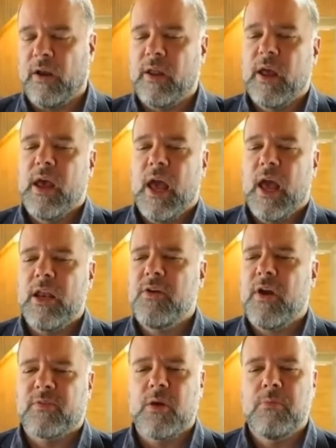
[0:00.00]
And then you
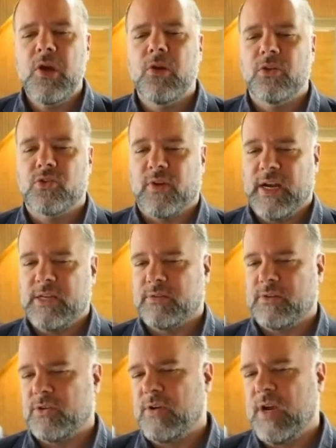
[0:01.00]
have communal traits,
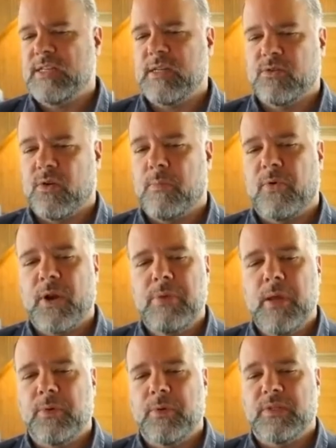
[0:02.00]
which are traits that sort of bring
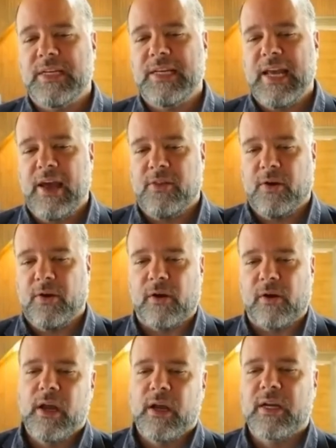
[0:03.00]
people together:
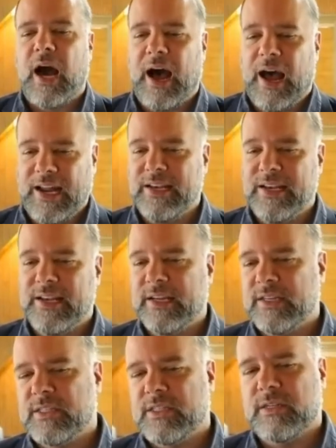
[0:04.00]

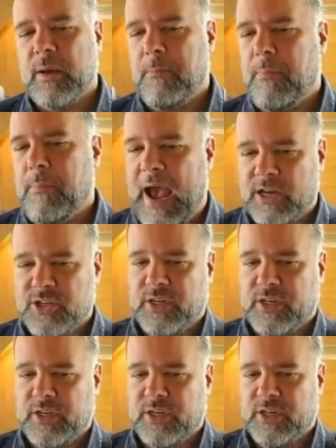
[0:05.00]
kindness,
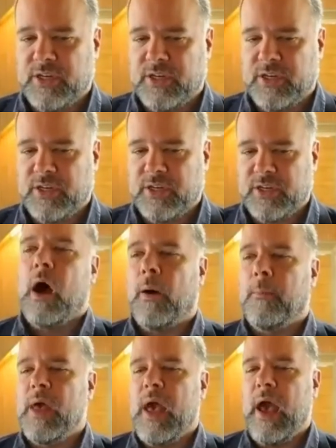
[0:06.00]
compassionate,
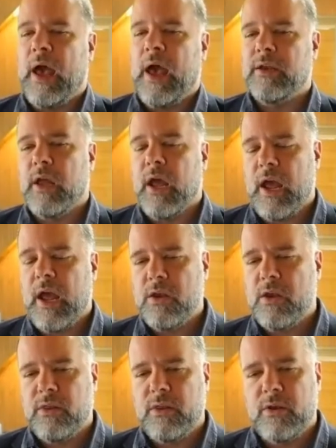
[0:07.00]
and
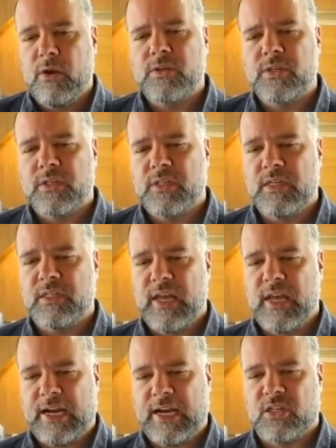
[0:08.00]

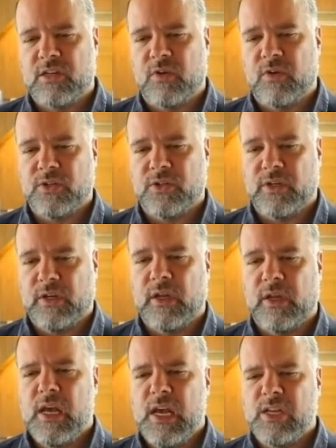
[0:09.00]
narcissist extroversion
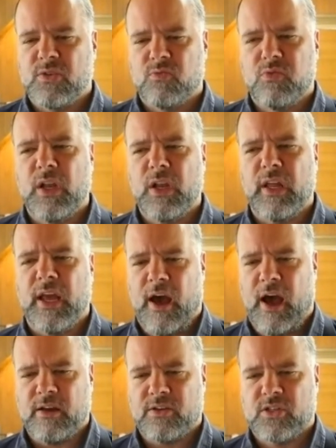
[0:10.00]
is really
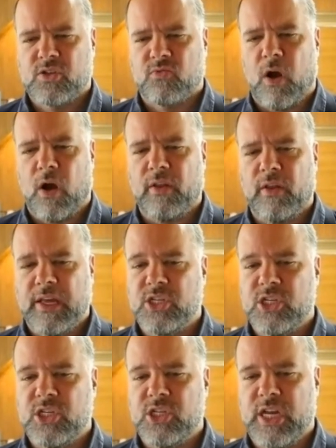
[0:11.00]
a strongly
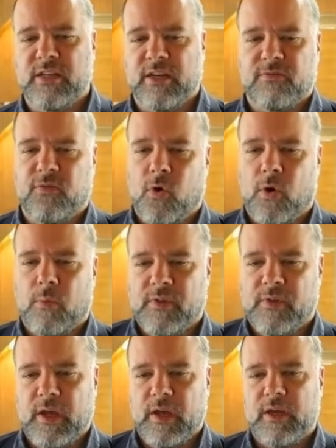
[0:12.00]
agentic form
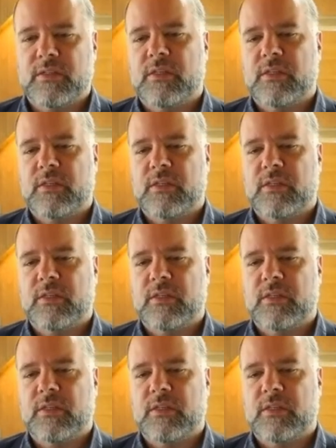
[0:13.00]
of this.